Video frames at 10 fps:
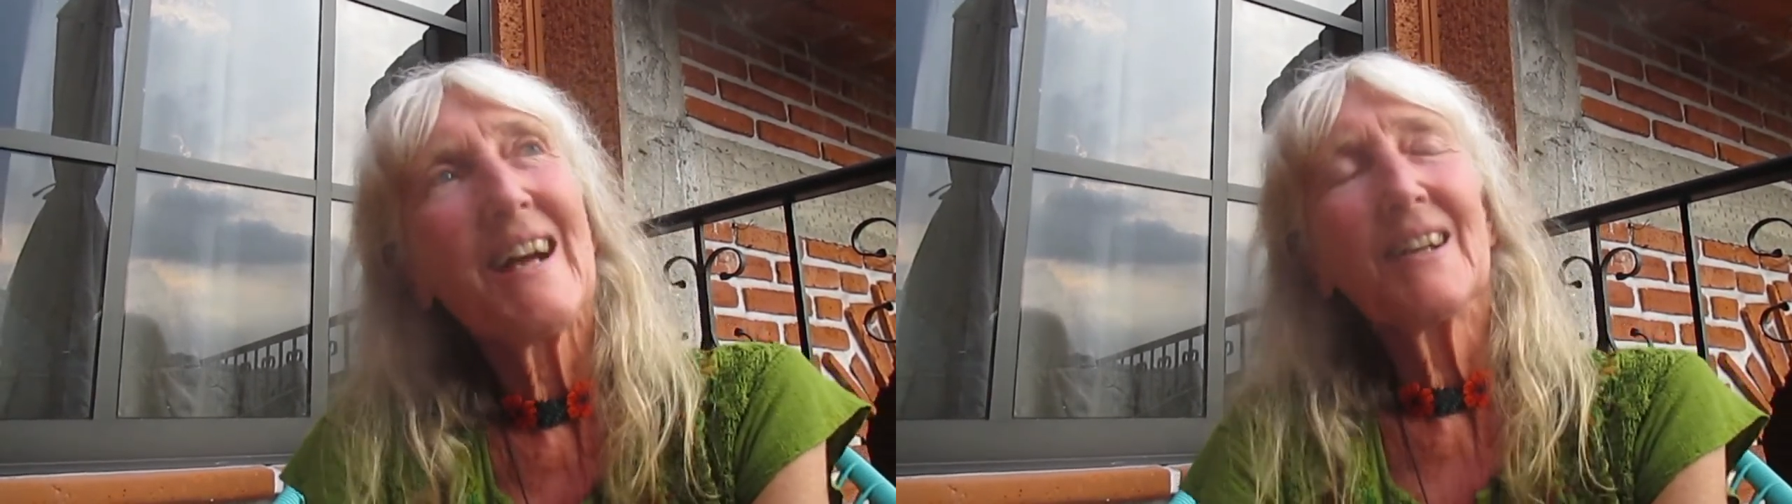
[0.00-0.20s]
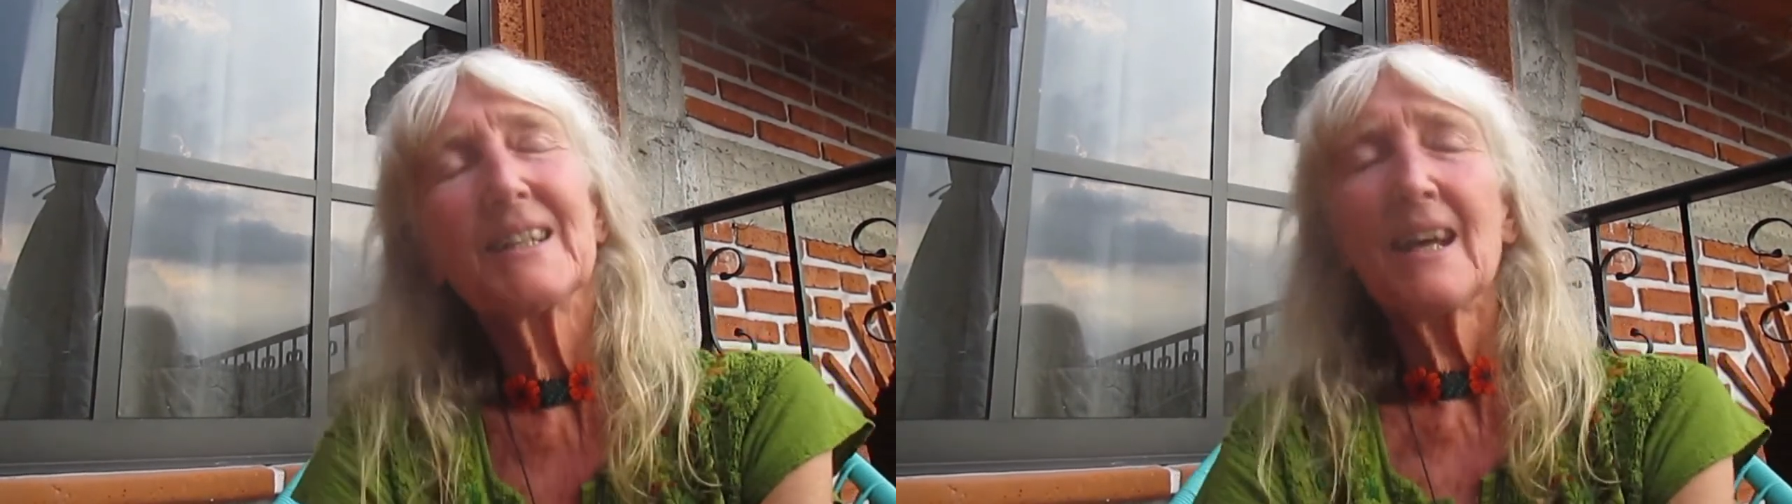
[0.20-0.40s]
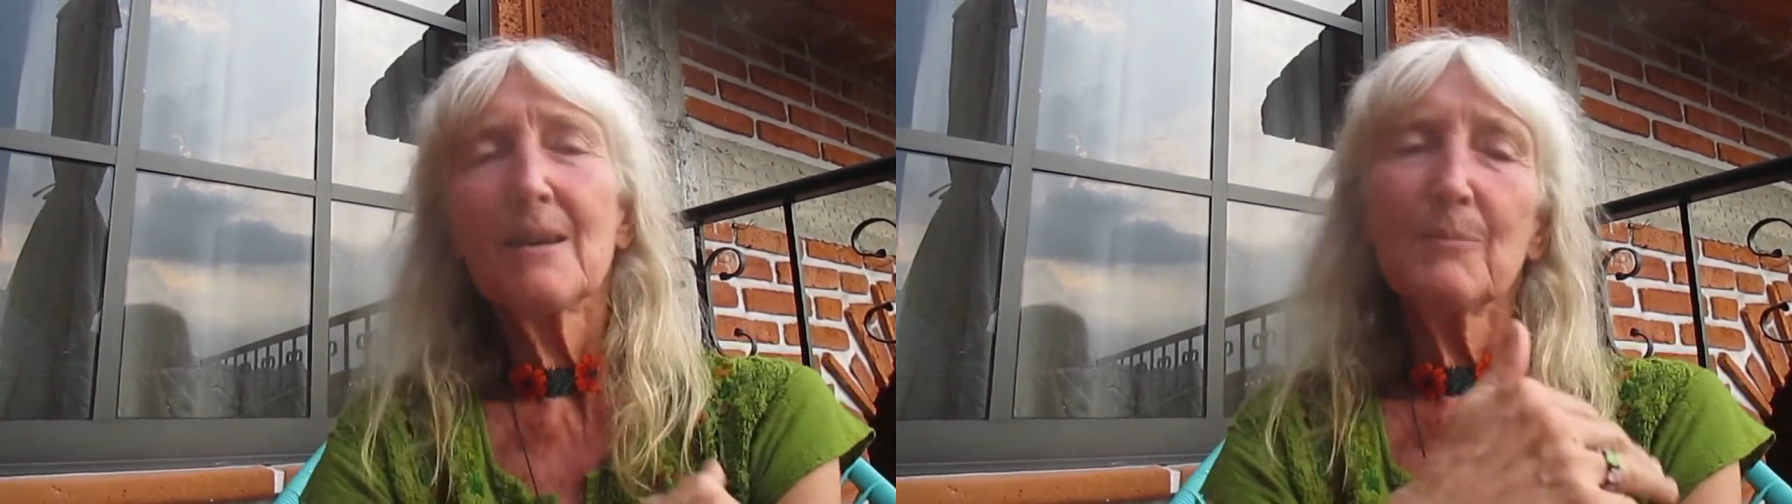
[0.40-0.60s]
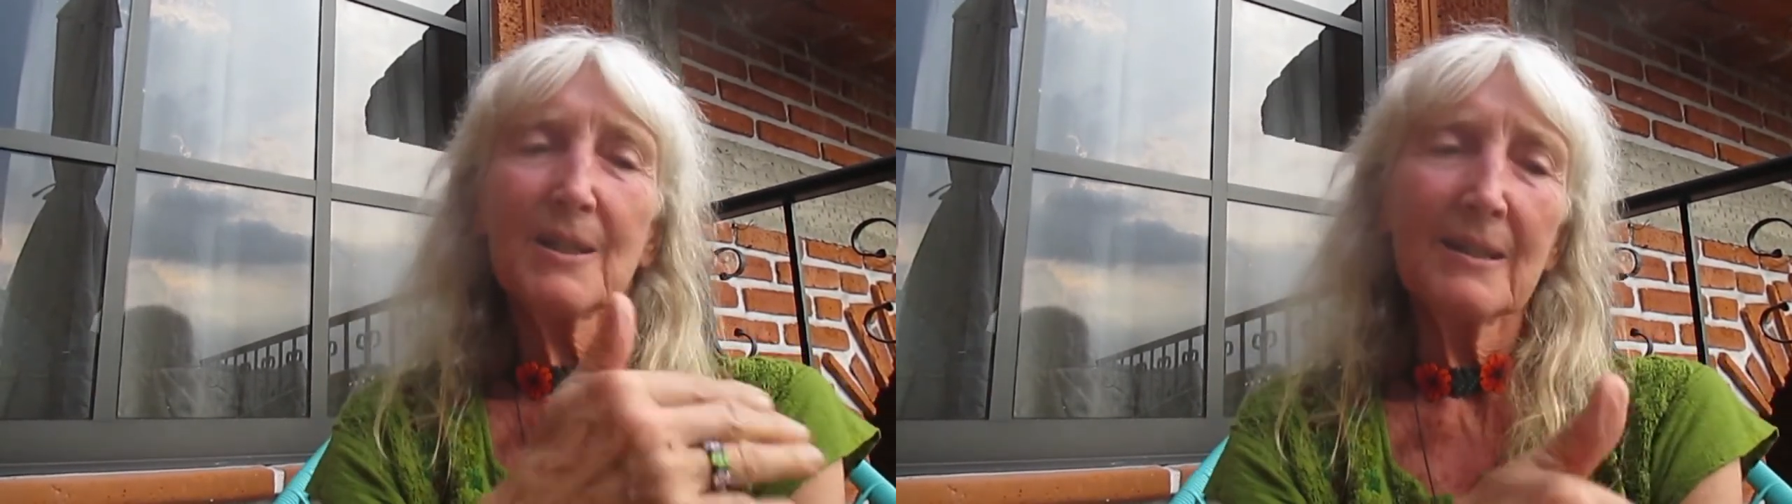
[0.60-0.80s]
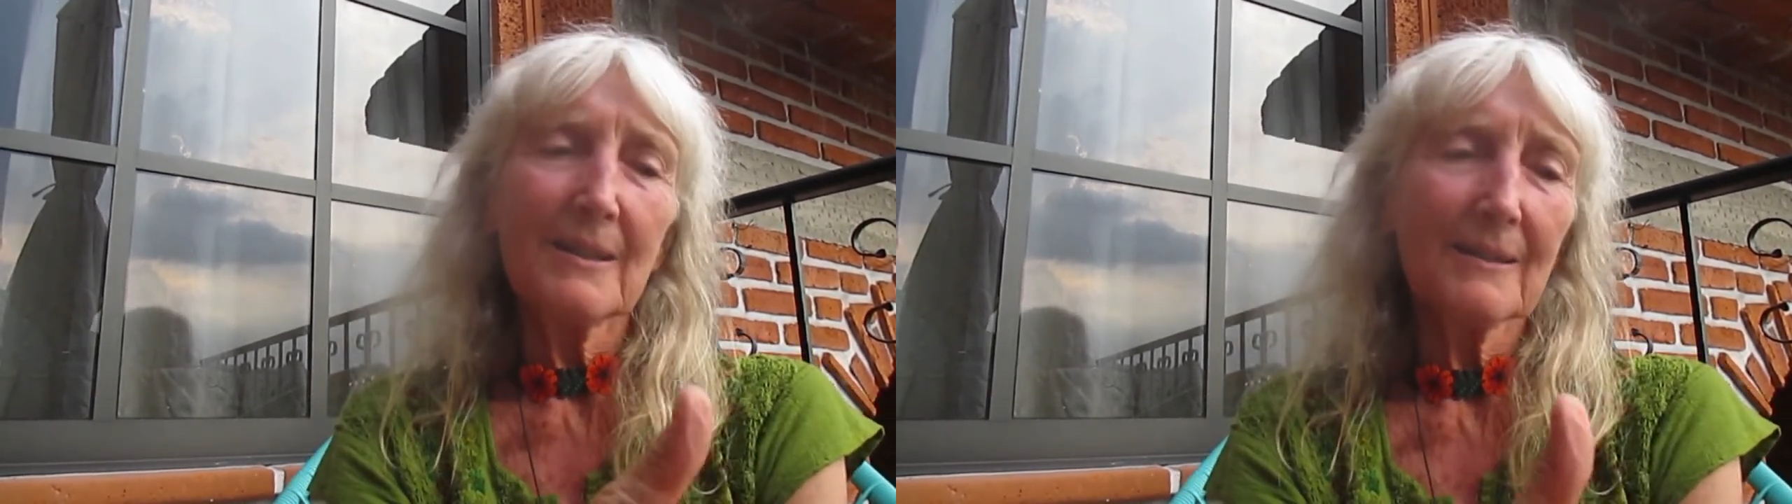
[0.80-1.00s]
I came
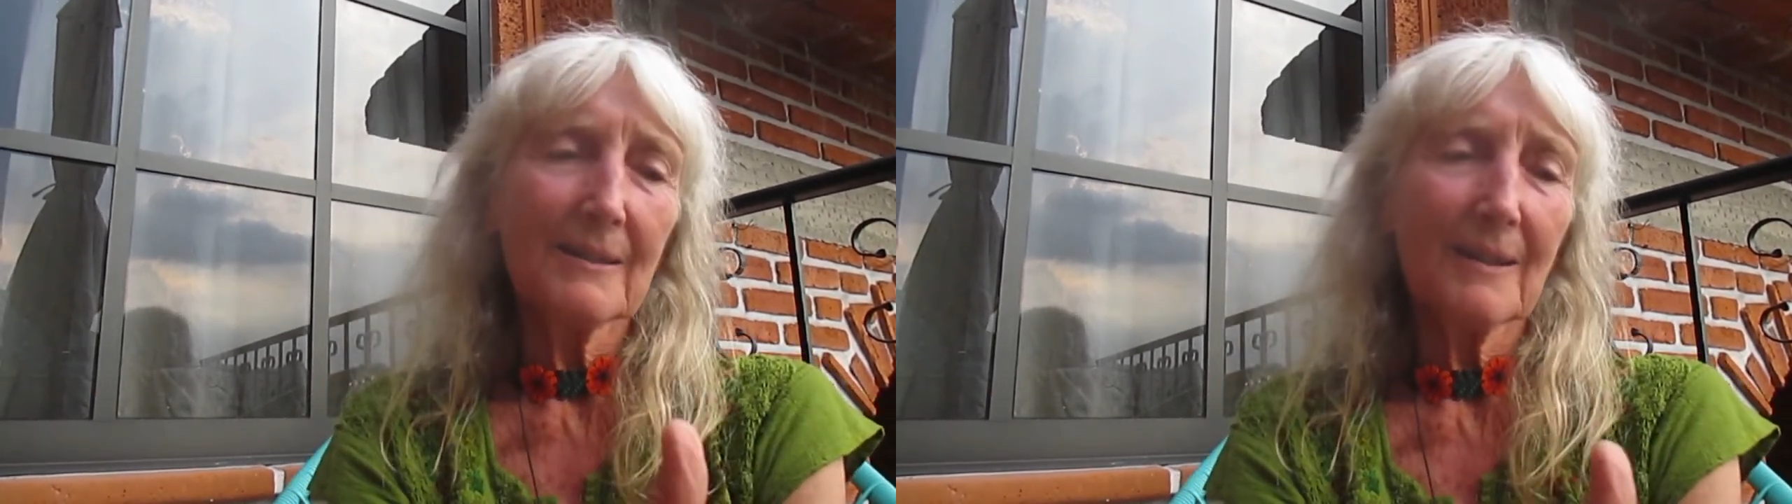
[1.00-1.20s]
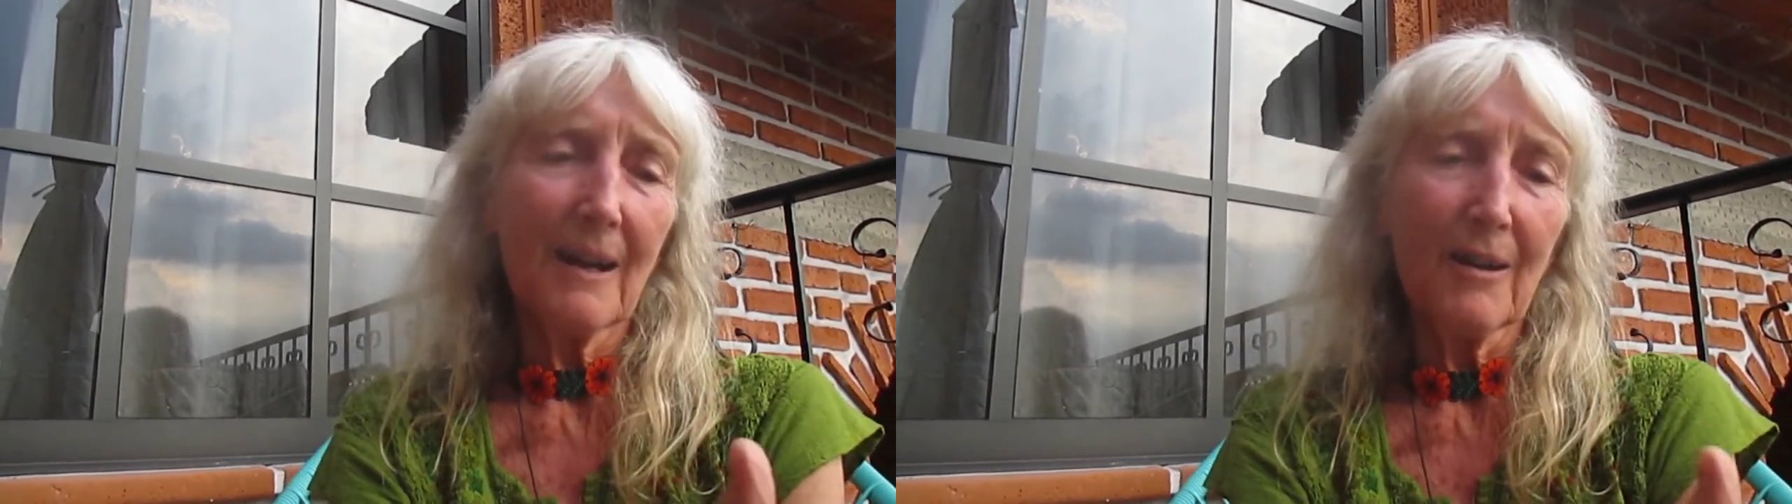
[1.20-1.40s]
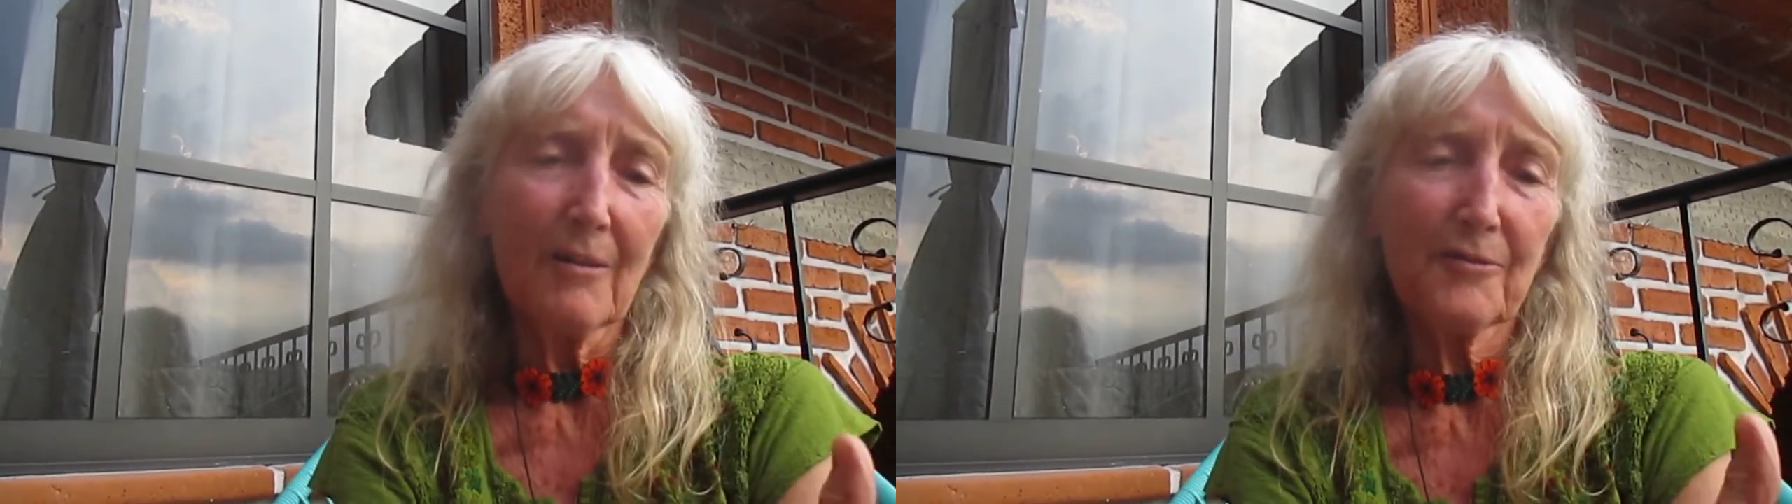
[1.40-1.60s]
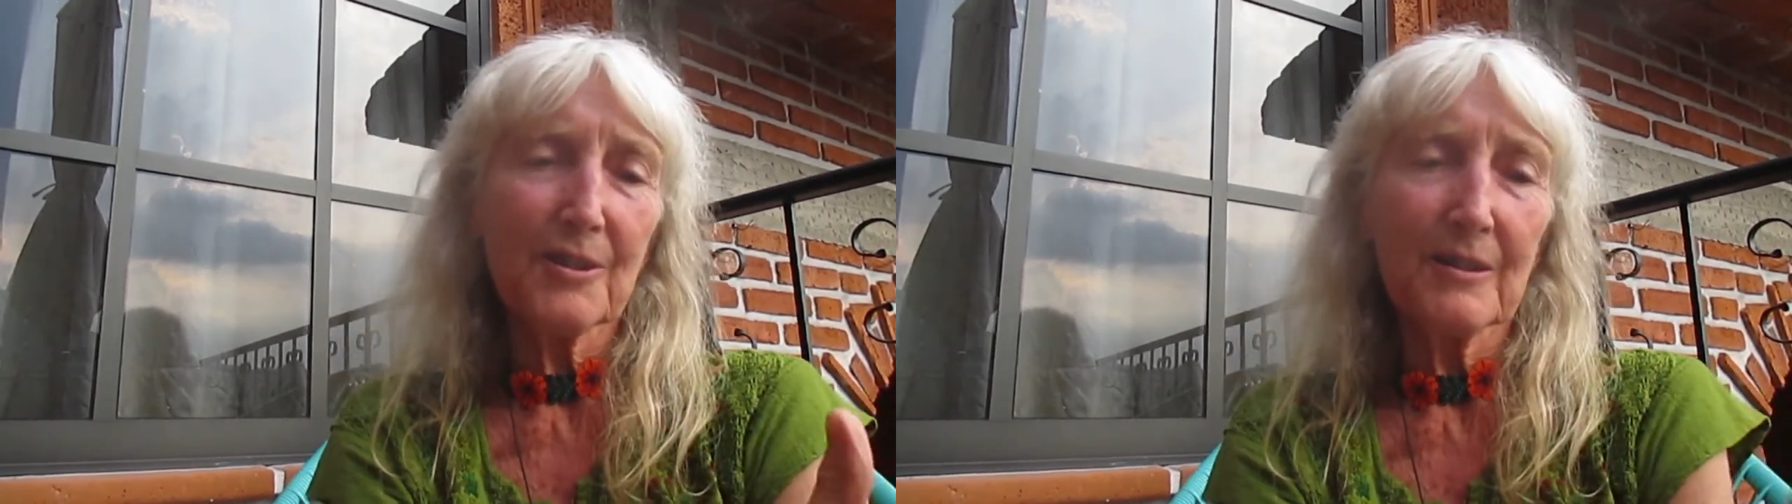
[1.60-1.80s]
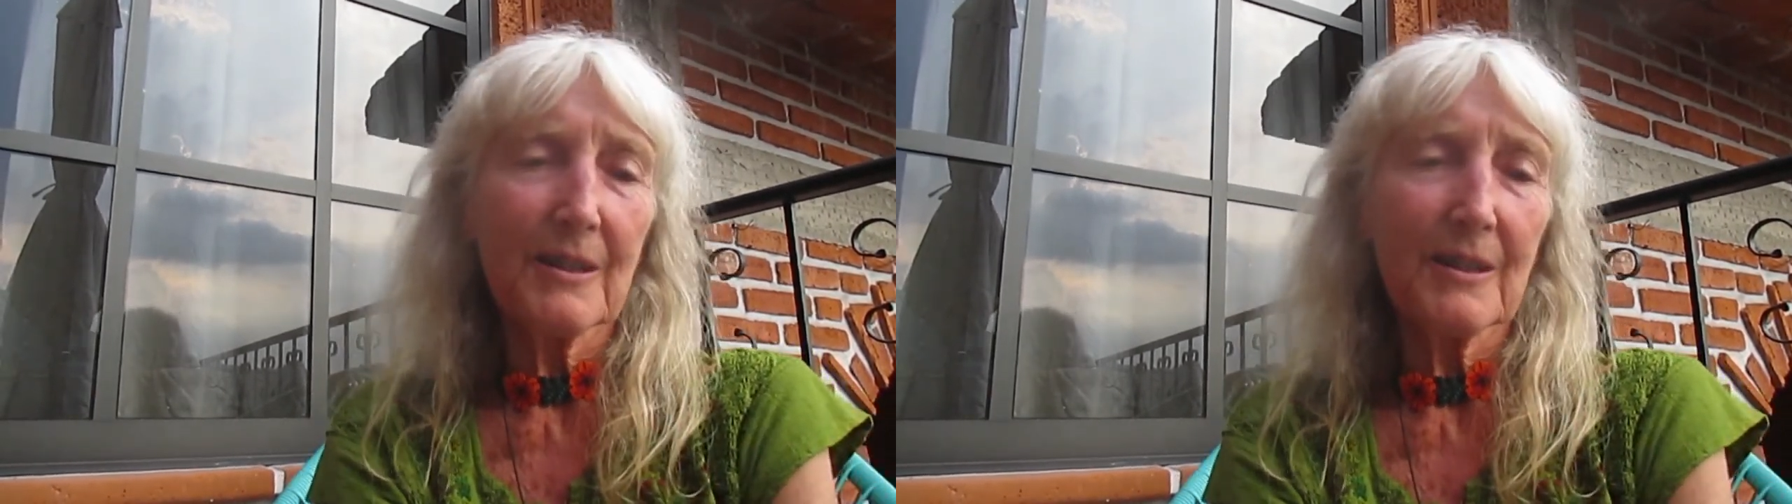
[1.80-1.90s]
here after an